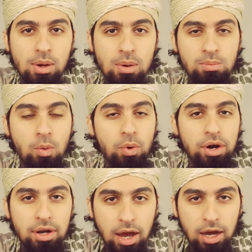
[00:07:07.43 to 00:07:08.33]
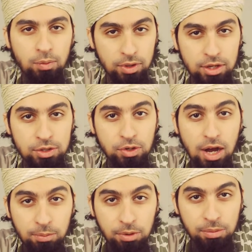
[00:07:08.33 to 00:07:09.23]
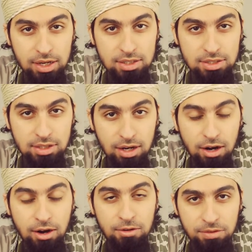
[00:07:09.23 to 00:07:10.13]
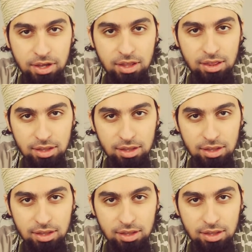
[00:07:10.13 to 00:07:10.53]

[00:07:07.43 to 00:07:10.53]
We're not willing to compromise our faith.